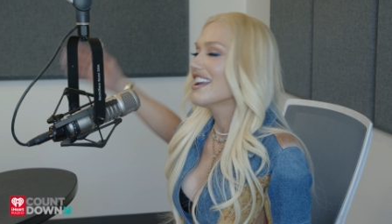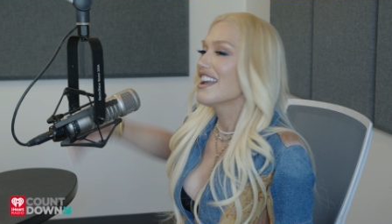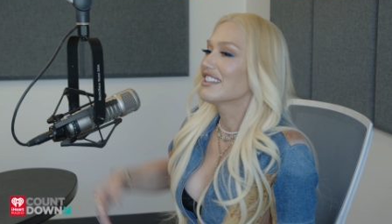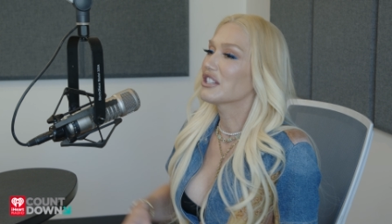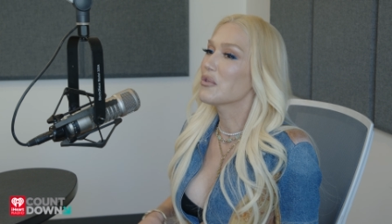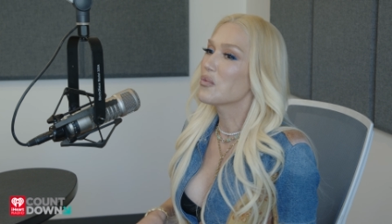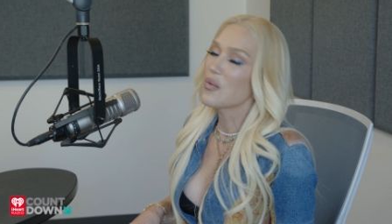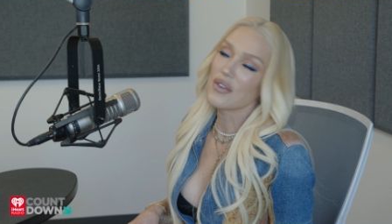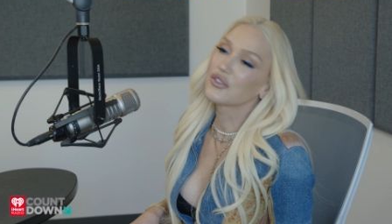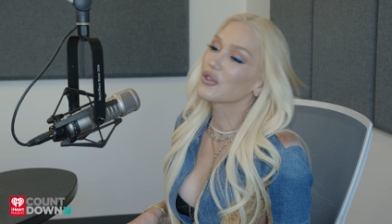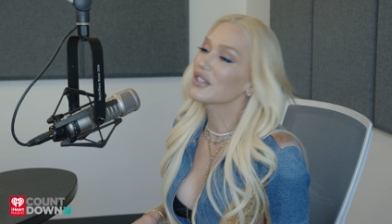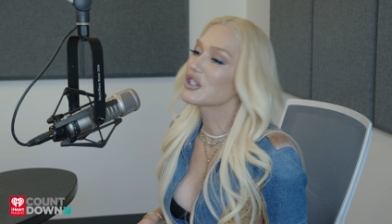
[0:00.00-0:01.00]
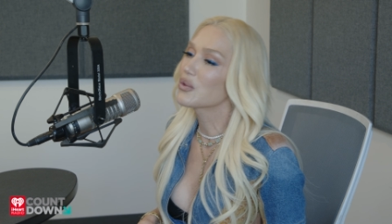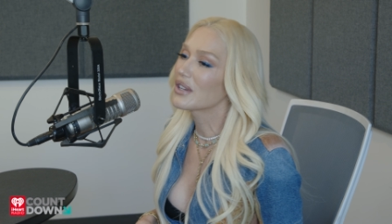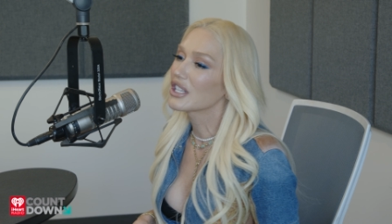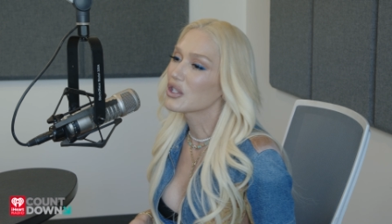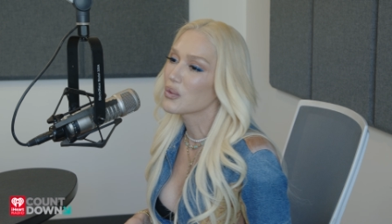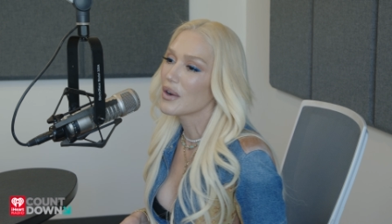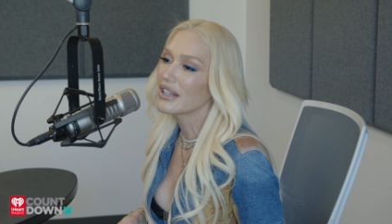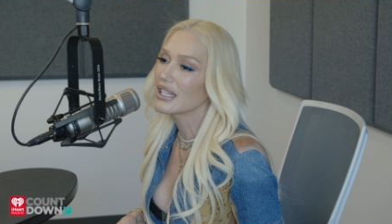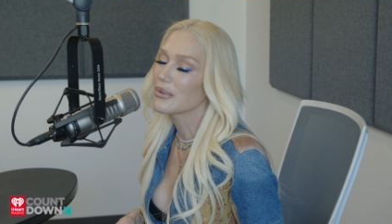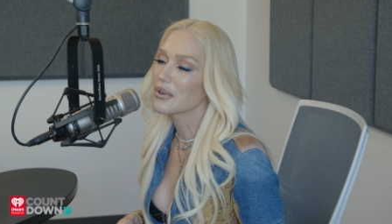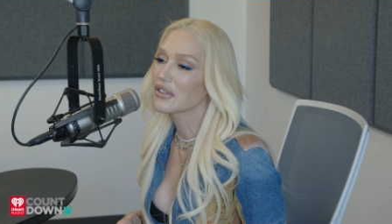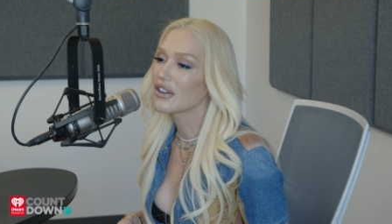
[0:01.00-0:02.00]
So during
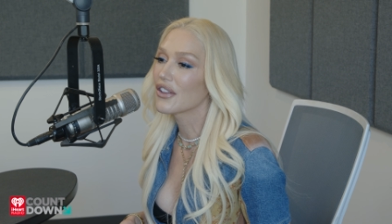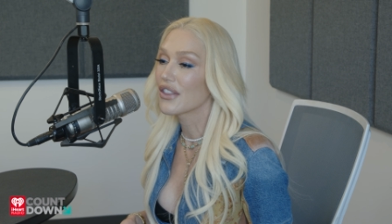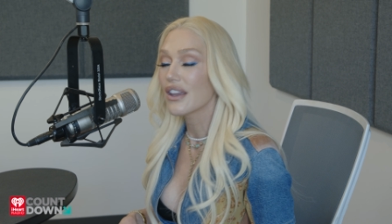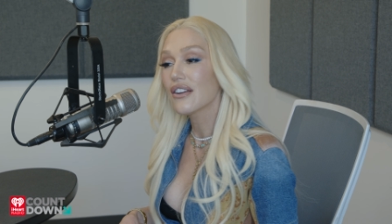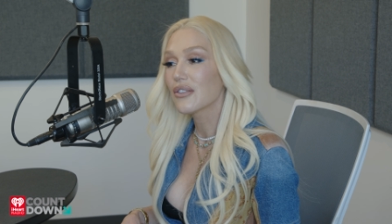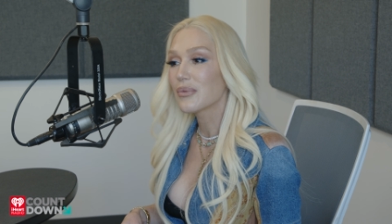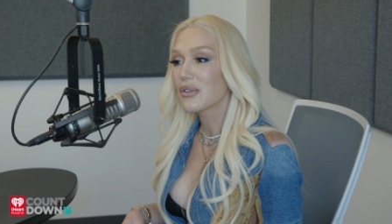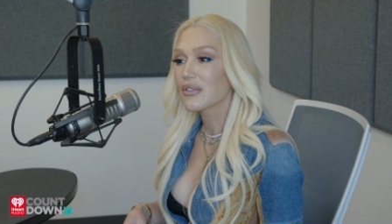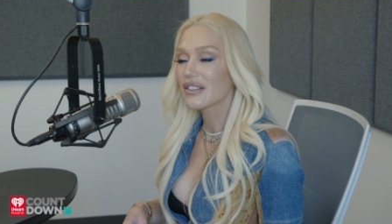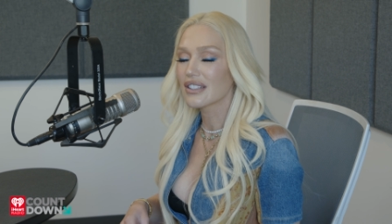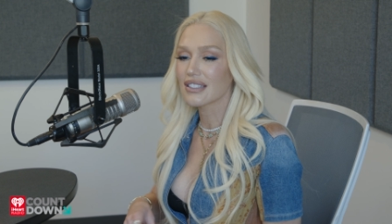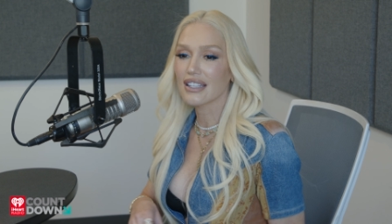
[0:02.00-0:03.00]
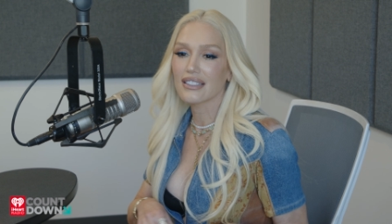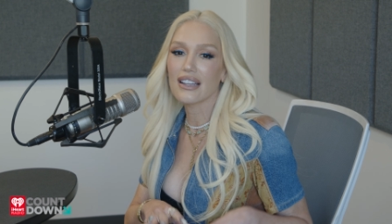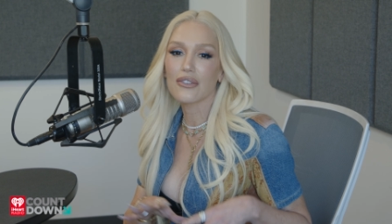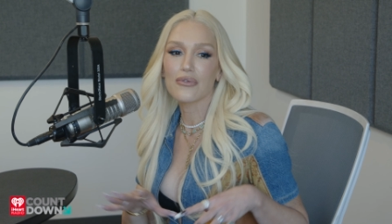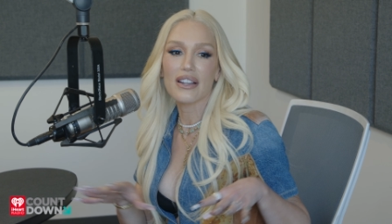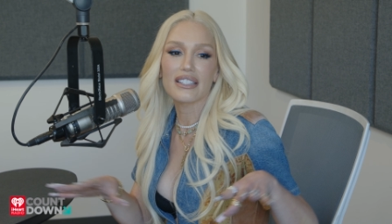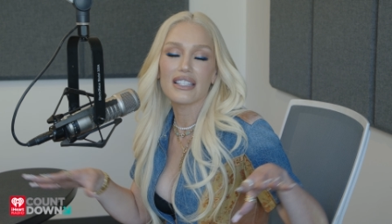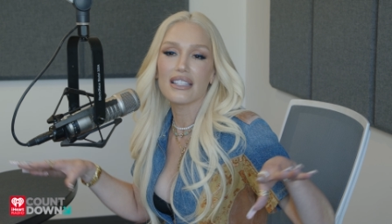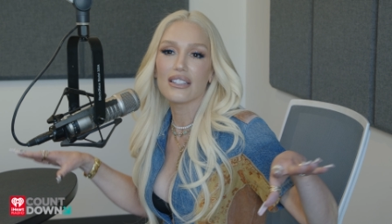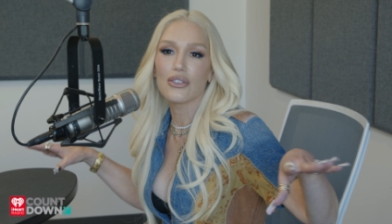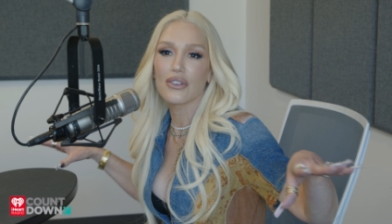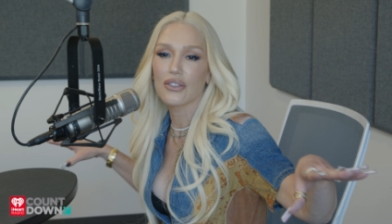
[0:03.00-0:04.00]
2020, we were all there and we were on this like kind of
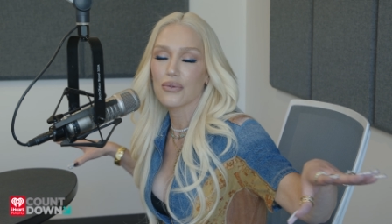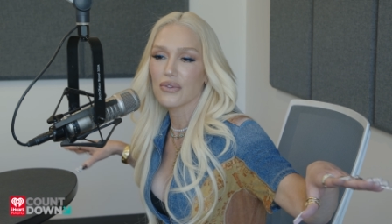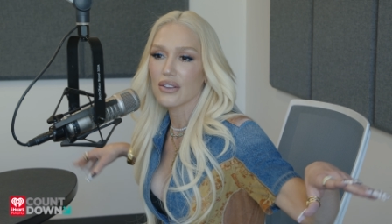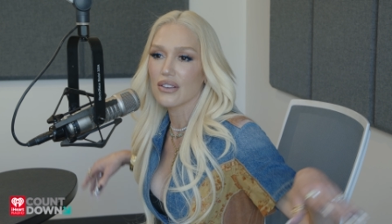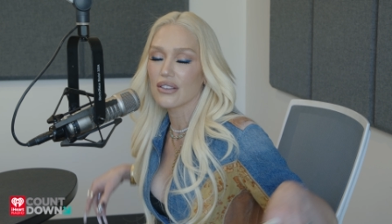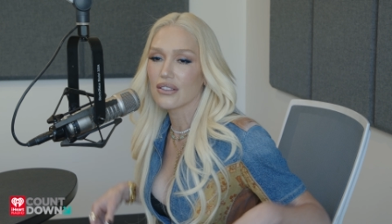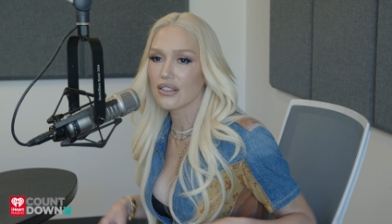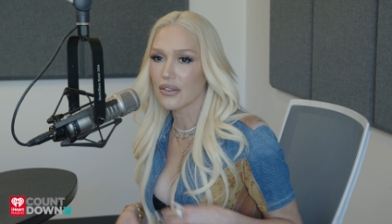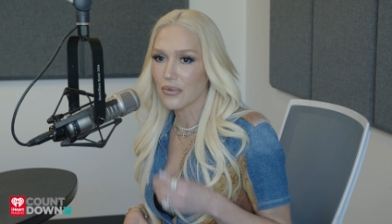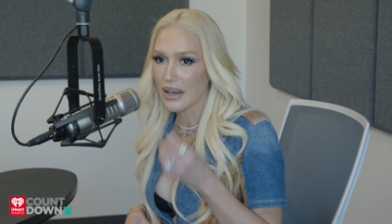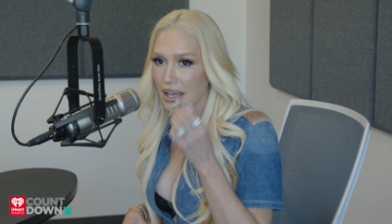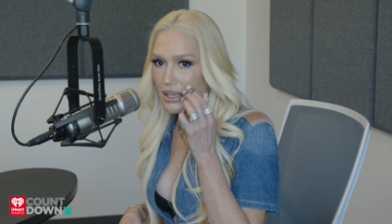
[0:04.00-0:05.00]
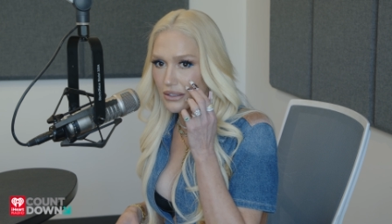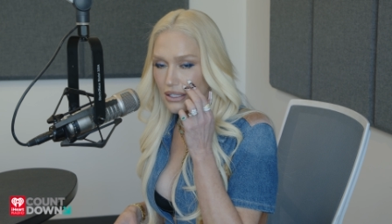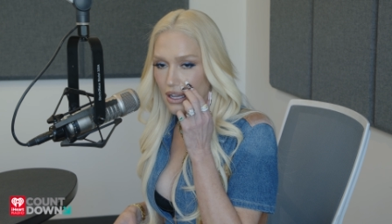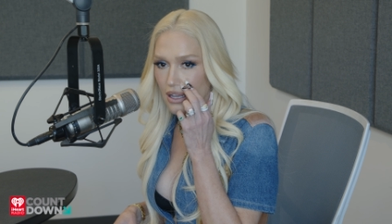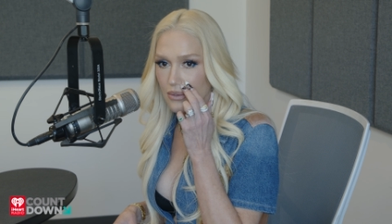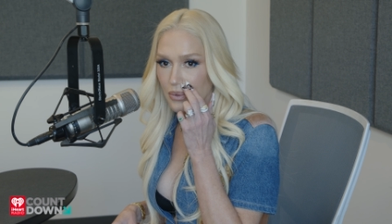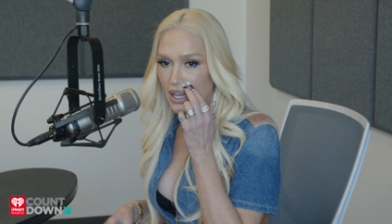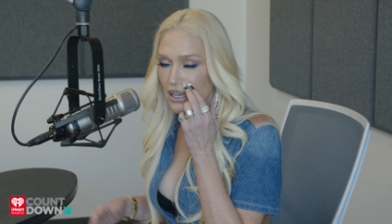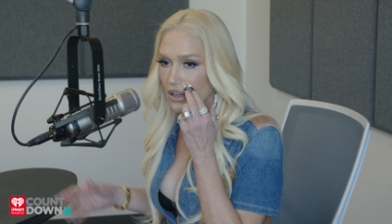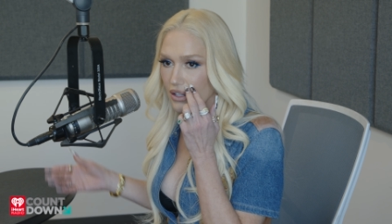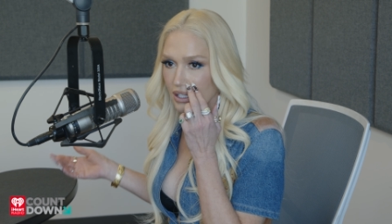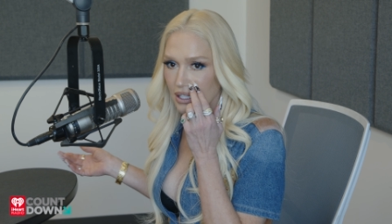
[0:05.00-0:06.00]
recce going through the the ranch and we
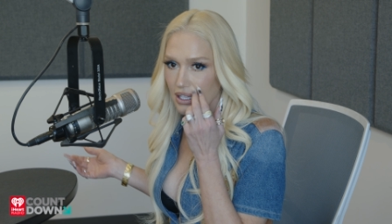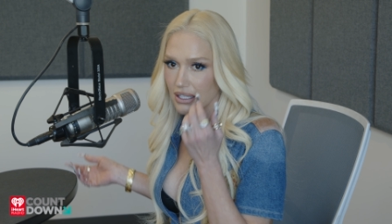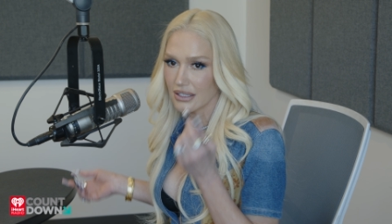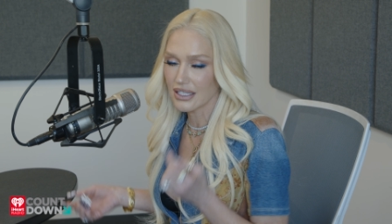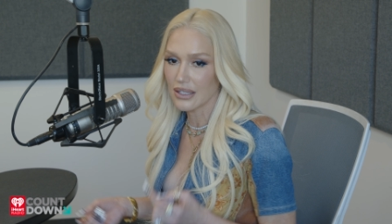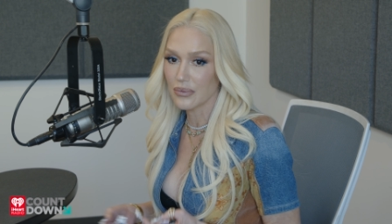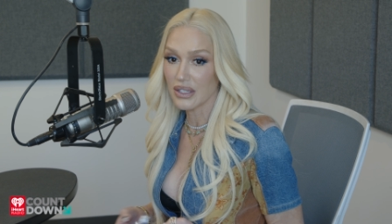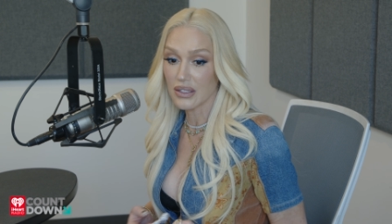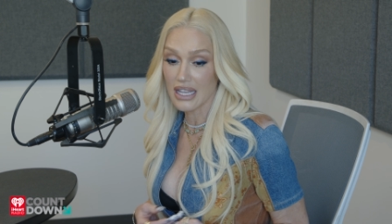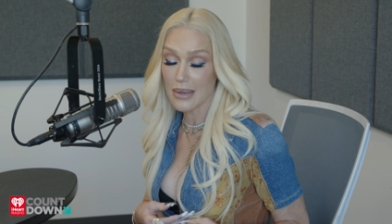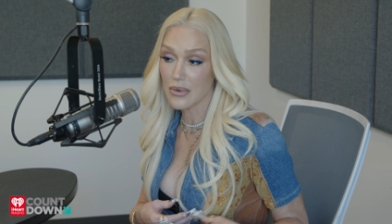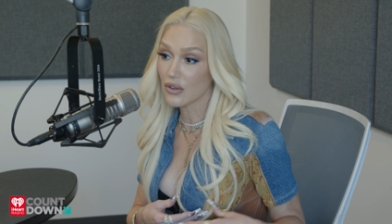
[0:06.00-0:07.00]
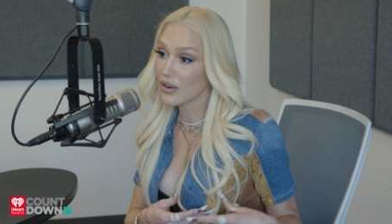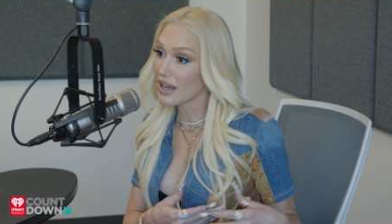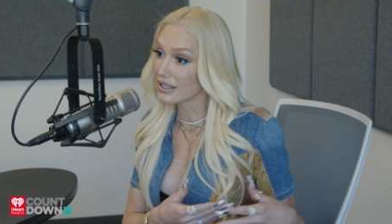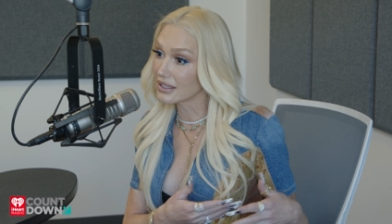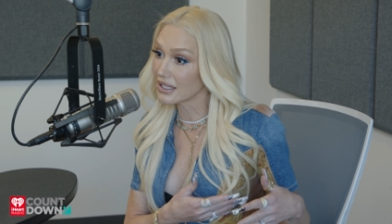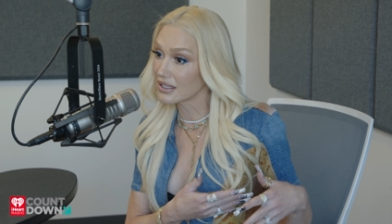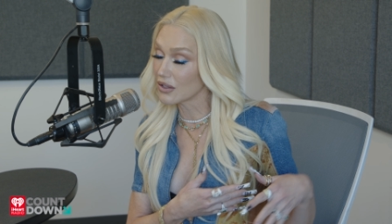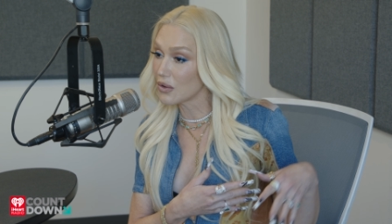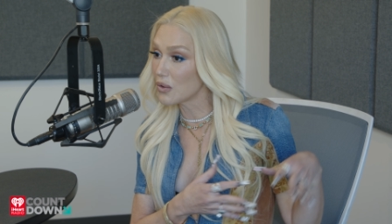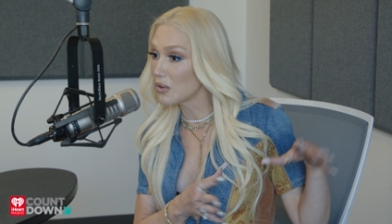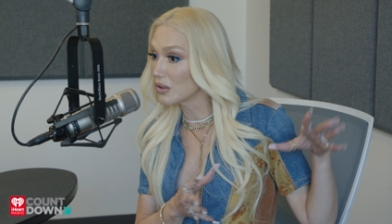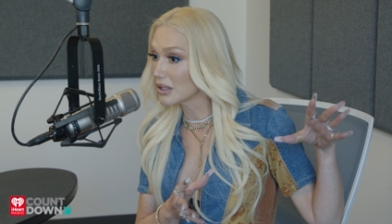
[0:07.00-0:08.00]
had all the kids and we came across this
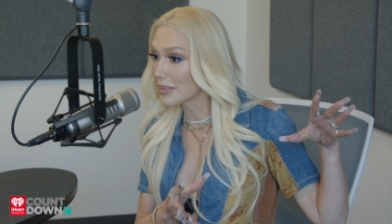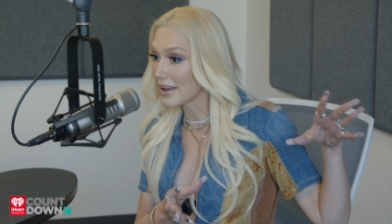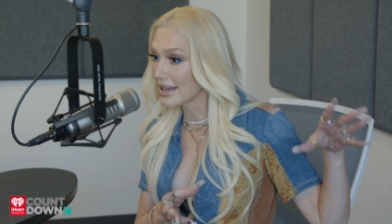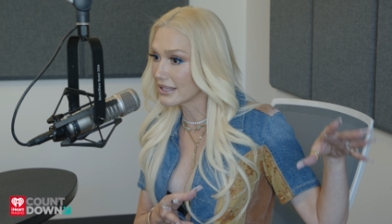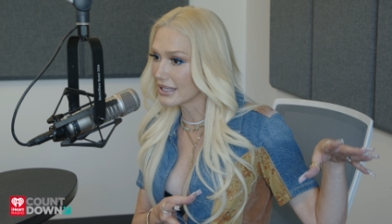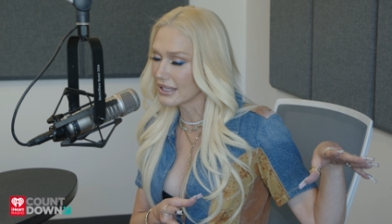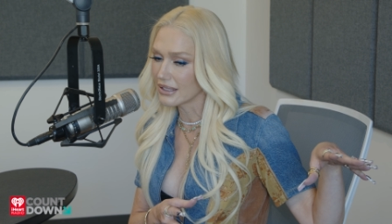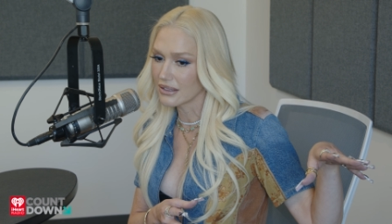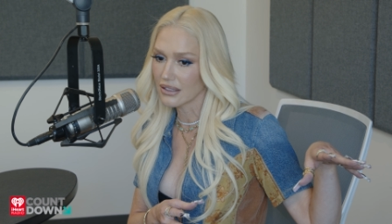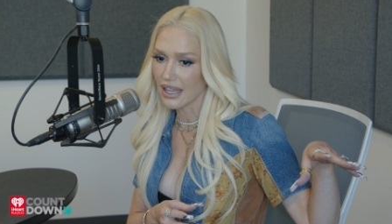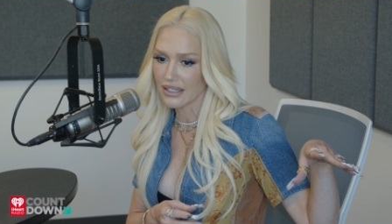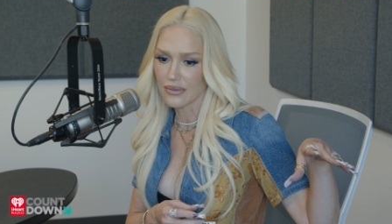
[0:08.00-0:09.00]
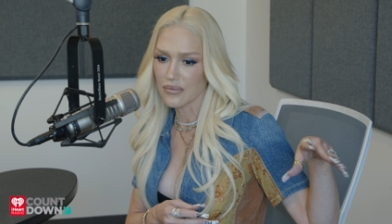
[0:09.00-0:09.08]
old abandoned like